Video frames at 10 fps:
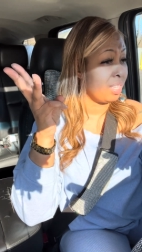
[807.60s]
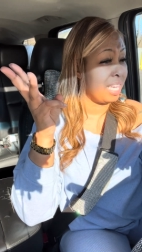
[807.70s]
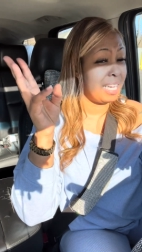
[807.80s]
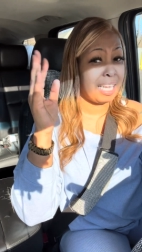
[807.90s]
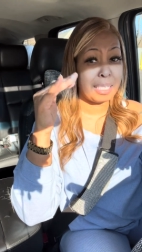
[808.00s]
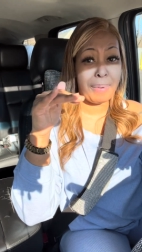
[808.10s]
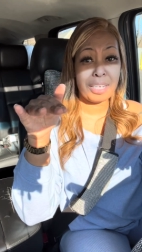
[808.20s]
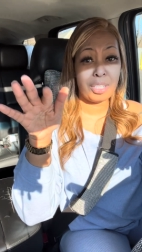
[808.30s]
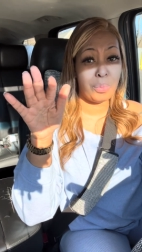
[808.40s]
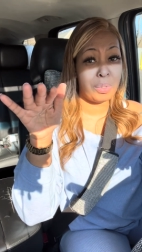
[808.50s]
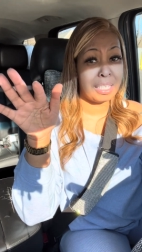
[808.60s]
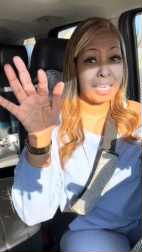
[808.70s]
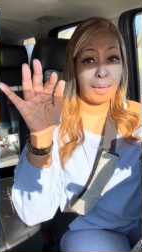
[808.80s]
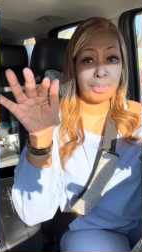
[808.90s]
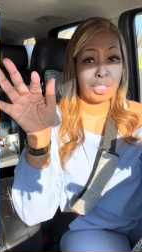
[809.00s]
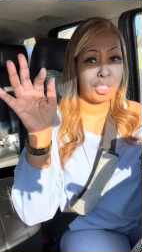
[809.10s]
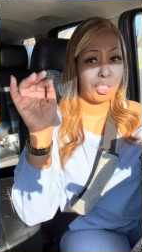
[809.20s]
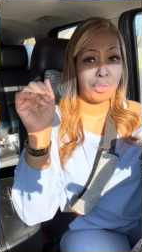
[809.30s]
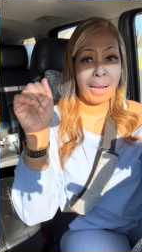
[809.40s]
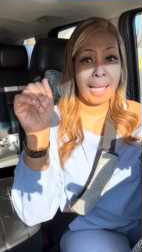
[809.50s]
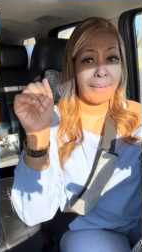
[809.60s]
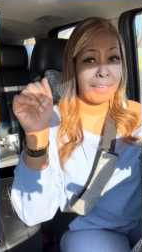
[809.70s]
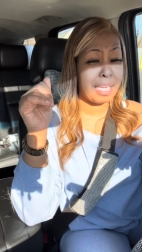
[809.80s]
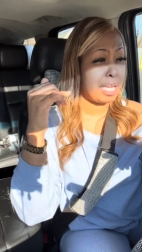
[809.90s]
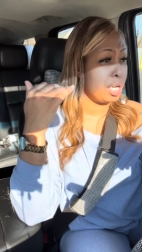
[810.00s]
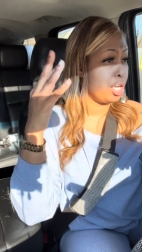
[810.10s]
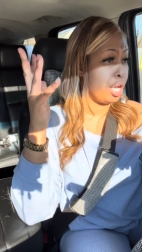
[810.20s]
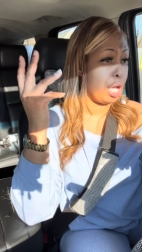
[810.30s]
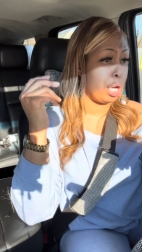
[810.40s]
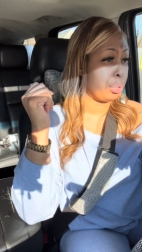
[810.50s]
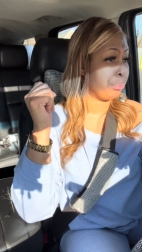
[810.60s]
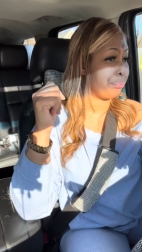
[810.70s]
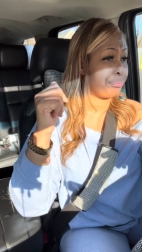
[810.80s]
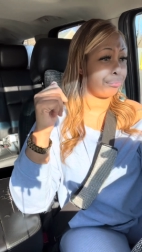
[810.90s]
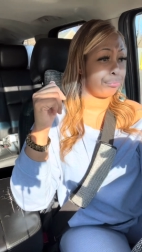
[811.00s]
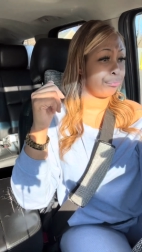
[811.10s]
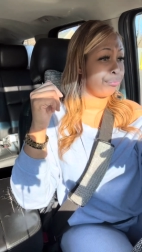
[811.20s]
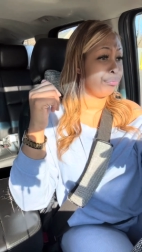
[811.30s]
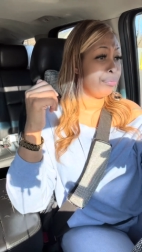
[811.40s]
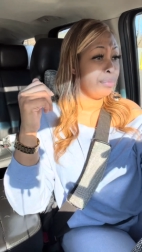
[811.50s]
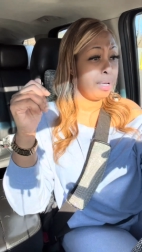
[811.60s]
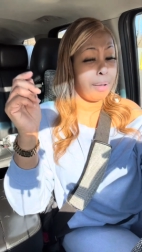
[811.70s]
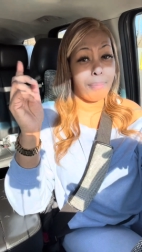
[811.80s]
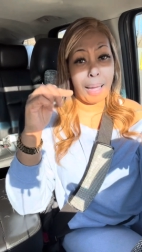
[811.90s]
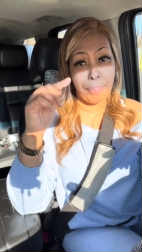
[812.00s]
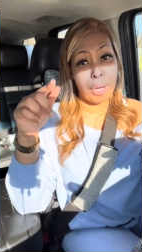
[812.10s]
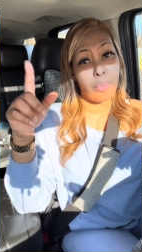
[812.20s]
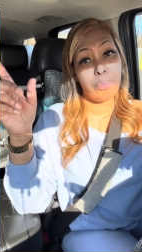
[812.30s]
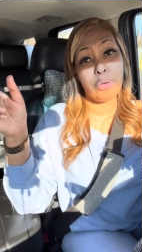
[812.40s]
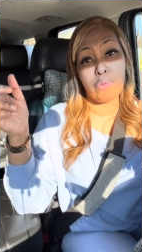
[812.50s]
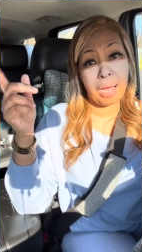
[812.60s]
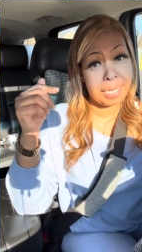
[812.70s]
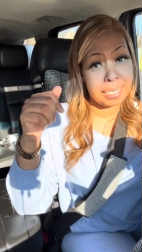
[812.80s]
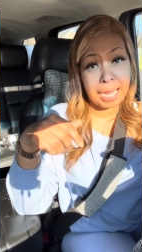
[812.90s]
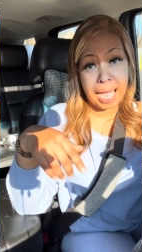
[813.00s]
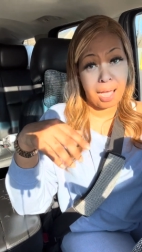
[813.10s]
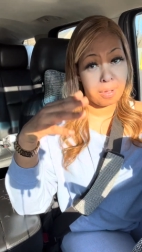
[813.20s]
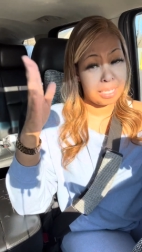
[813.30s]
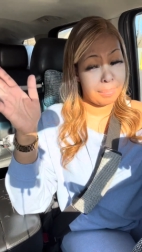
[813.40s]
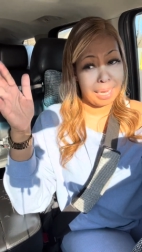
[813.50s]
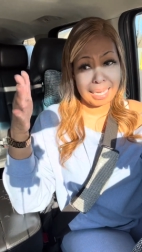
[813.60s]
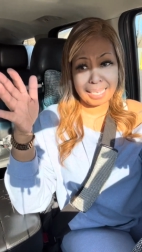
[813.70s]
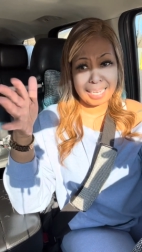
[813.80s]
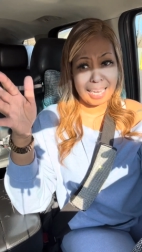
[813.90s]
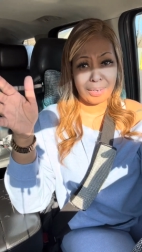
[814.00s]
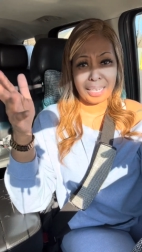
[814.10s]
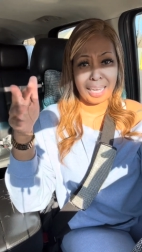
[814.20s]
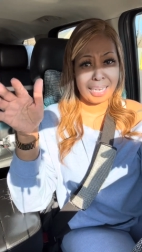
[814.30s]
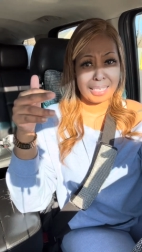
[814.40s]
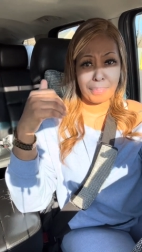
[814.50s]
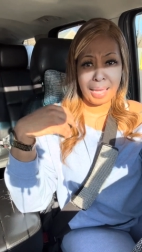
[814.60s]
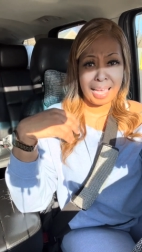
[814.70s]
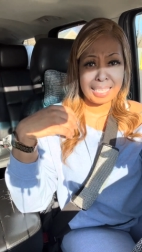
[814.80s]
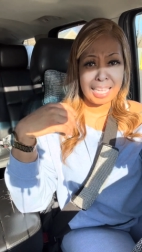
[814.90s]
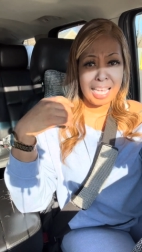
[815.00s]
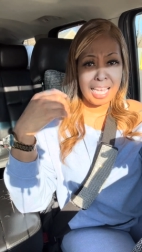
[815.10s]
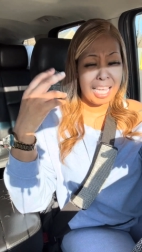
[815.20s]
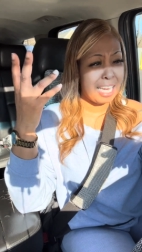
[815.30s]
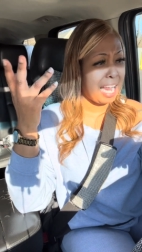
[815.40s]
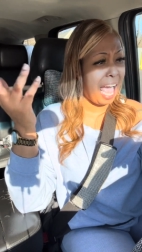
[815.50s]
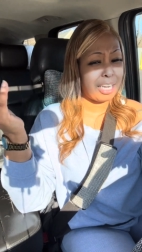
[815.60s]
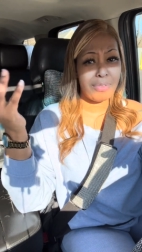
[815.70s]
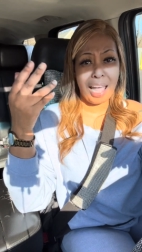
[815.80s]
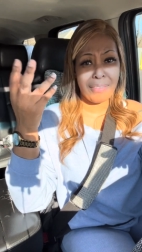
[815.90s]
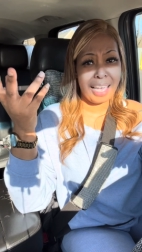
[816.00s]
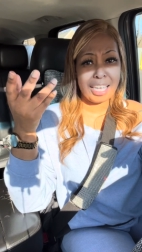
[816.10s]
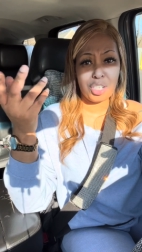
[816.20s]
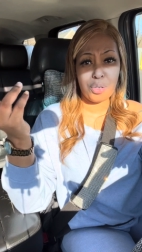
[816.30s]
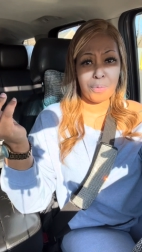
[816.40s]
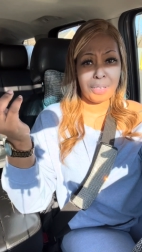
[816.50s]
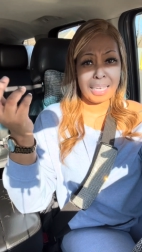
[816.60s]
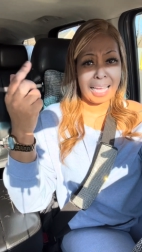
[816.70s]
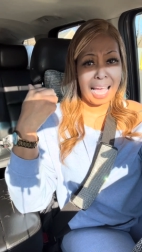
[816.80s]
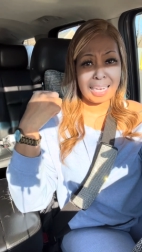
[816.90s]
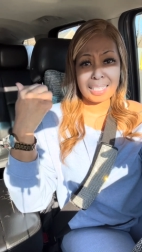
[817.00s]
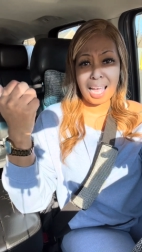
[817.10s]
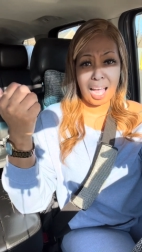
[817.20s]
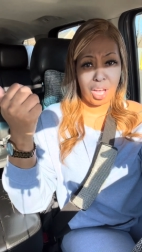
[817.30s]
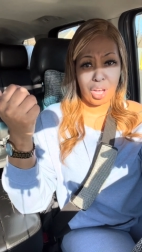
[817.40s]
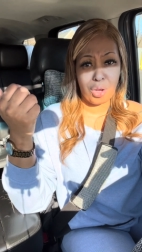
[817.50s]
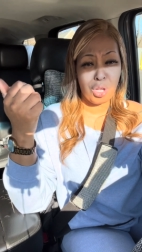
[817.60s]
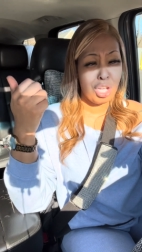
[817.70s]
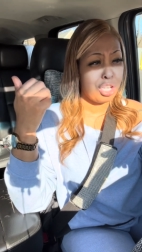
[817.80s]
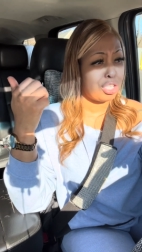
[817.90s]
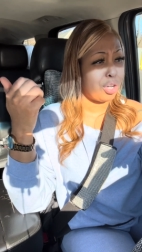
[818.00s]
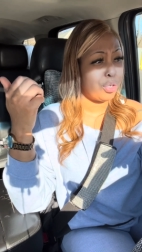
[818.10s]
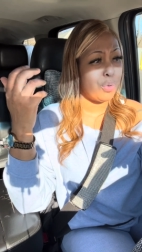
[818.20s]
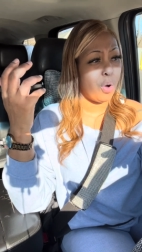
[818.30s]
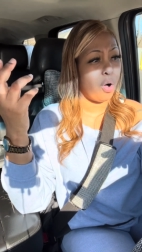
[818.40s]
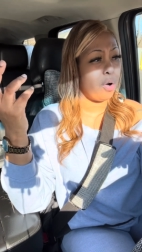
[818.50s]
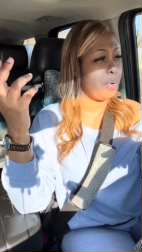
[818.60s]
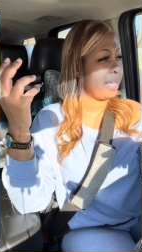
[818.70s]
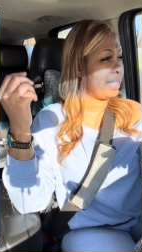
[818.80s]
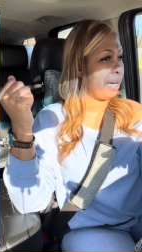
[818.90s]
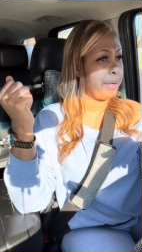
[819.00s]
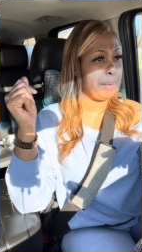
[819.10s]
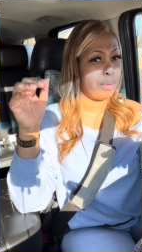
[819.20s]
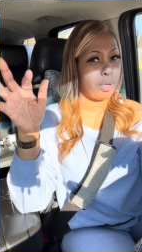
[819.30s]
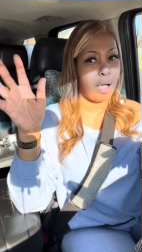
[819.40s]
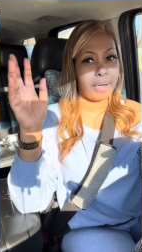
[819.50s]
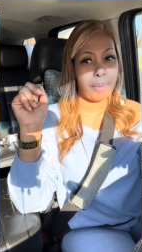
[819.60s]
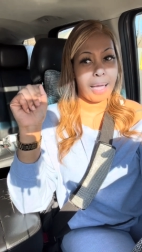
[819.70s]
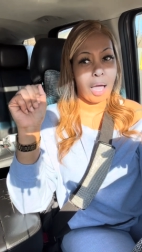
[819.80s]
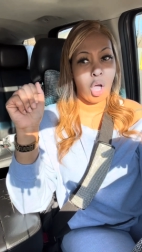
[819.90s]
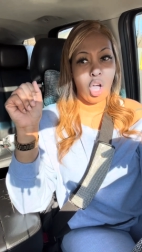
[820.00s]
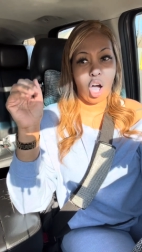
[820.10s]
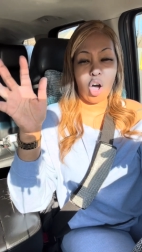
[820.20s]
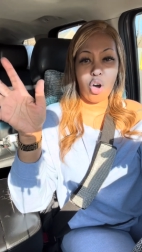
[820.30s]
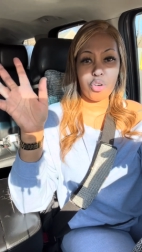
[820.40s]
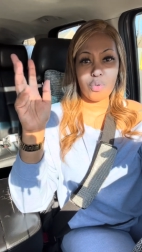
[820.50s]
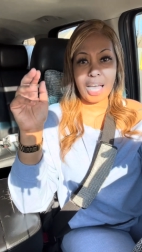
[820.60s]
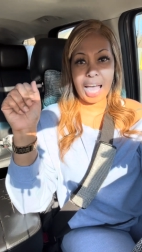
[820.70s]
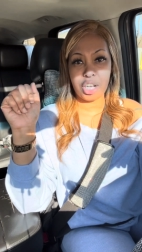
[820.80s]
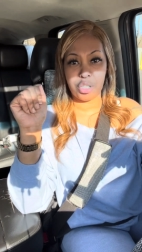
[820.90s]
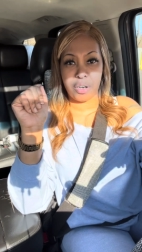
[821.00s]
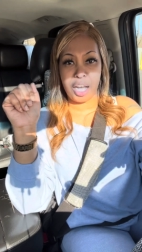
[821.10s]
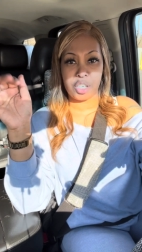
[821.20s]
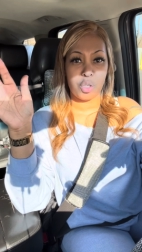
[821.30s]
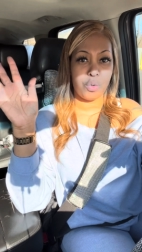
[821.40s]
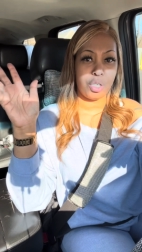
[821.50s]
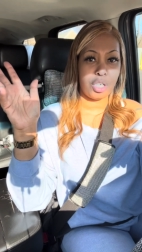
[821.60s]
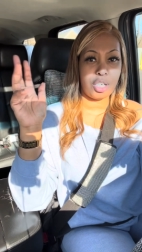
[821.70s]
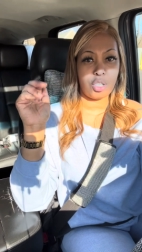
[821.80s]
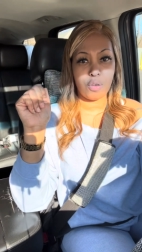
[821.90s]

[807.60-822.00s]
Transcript: And then especially when it comes to the driving, no. Mm -mm. My butt will be right in the house. I'm not getting out there in this mess. And I drive an SUV. I got a Tahoe. So you always hear people talking about, oh, you got a truck. You good.